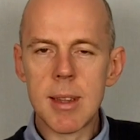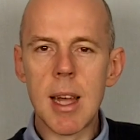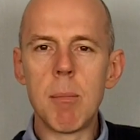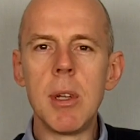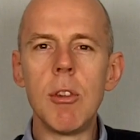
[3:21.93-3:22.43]

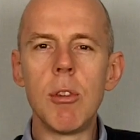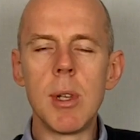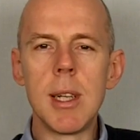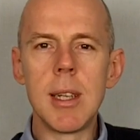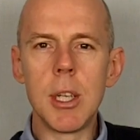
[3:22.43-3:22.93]
That means
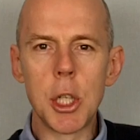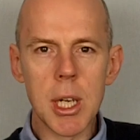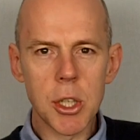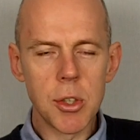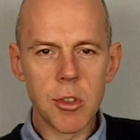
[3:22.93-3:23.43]
you need
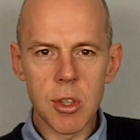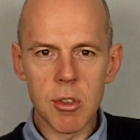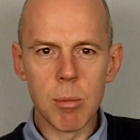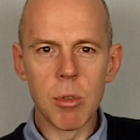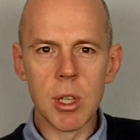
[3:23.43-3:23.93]
ejection
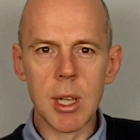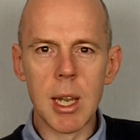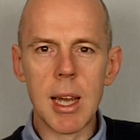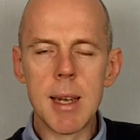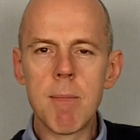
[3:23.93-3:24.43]
systems on the
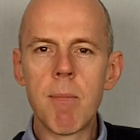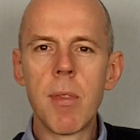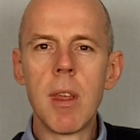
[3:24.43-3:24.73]
line.